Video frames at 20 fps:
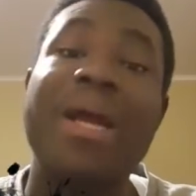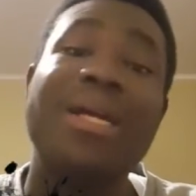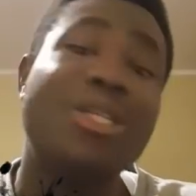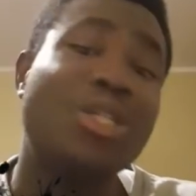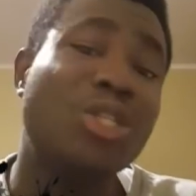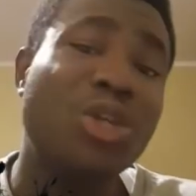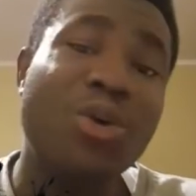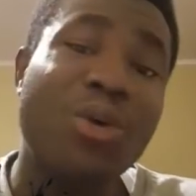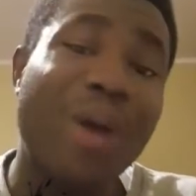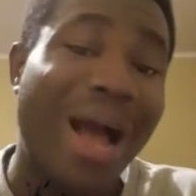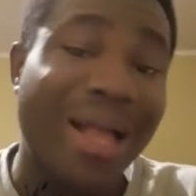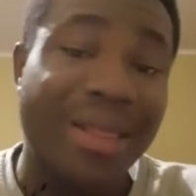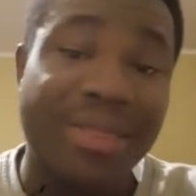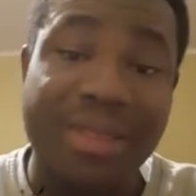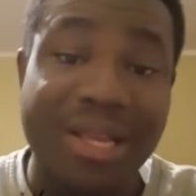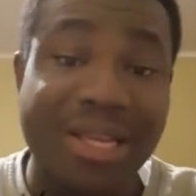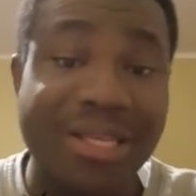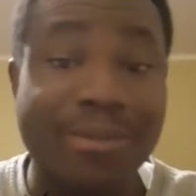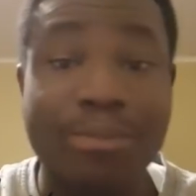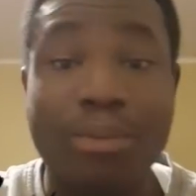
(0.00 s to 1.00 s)
So at
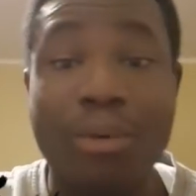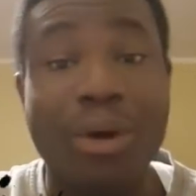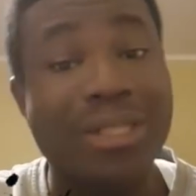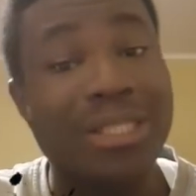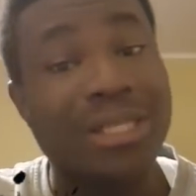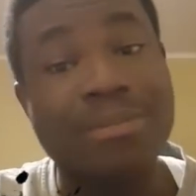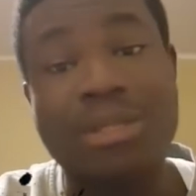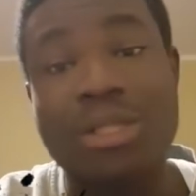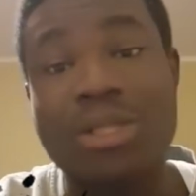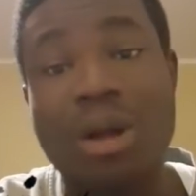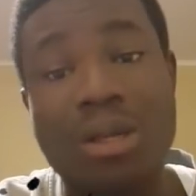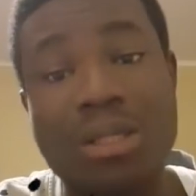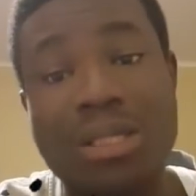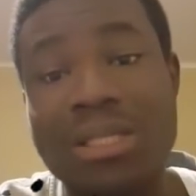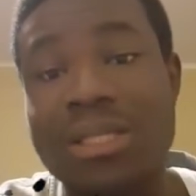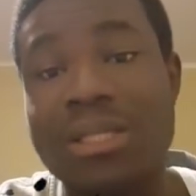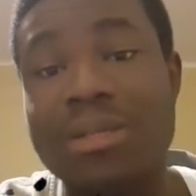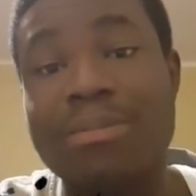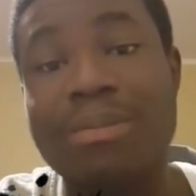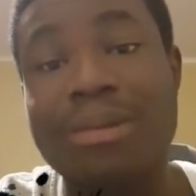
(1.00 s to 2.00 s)
this point, I'm
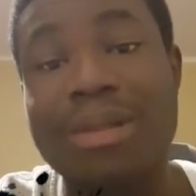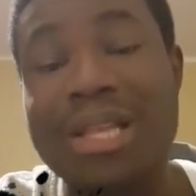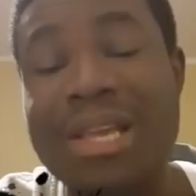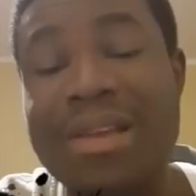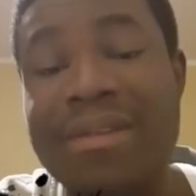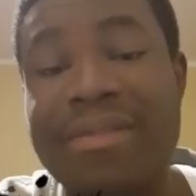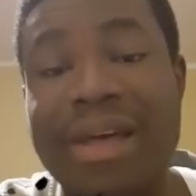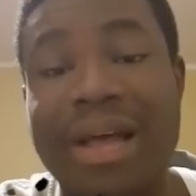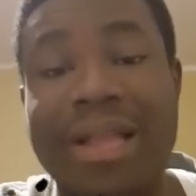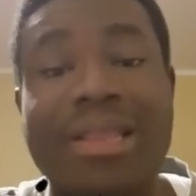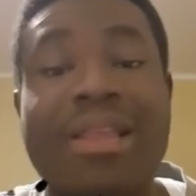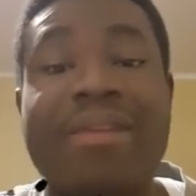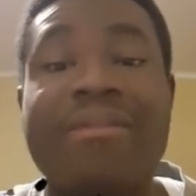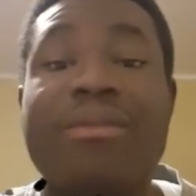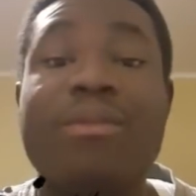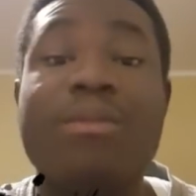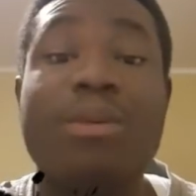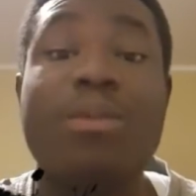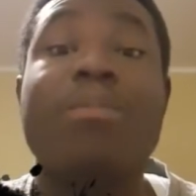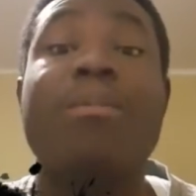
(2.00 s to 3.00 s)
starting to believe that
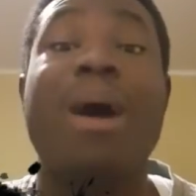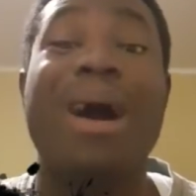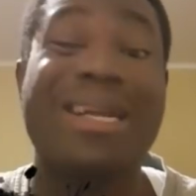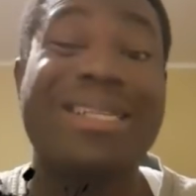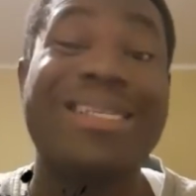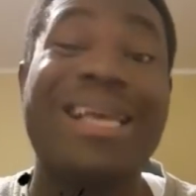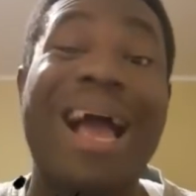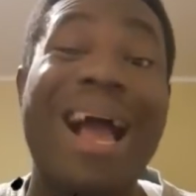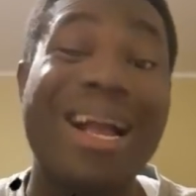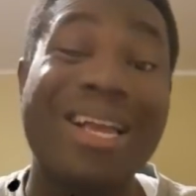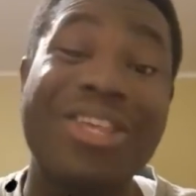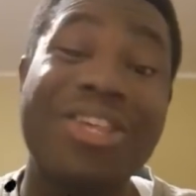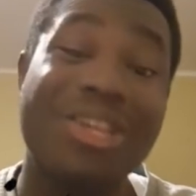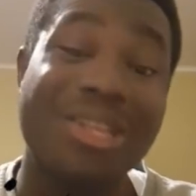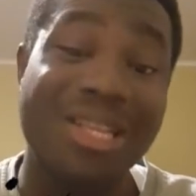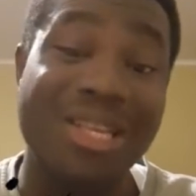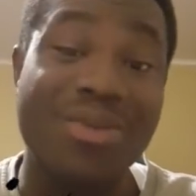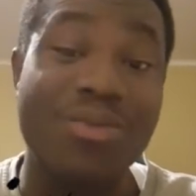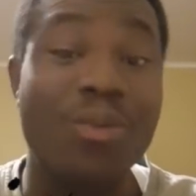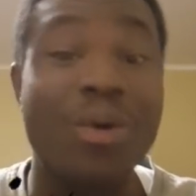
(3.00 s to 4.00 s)
Liverpool might
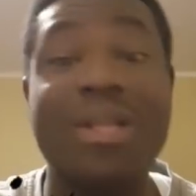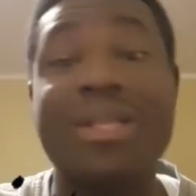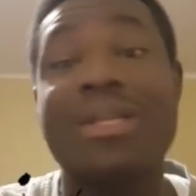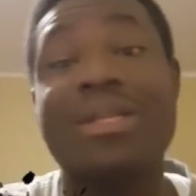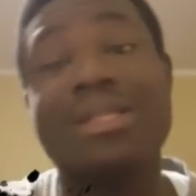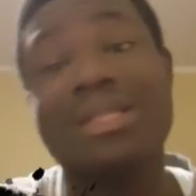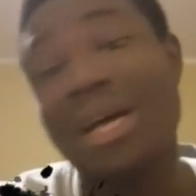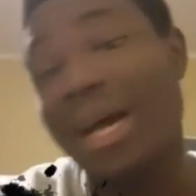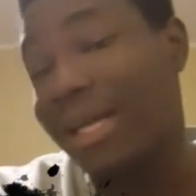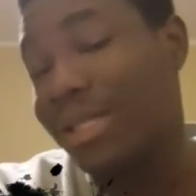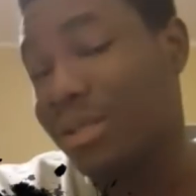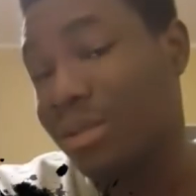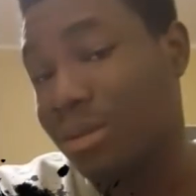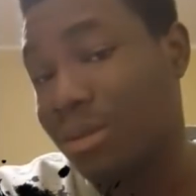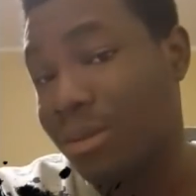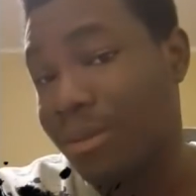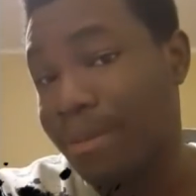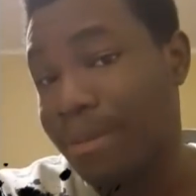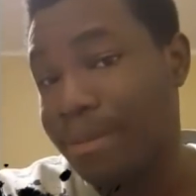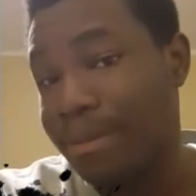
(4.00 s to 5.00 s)
actually win the title.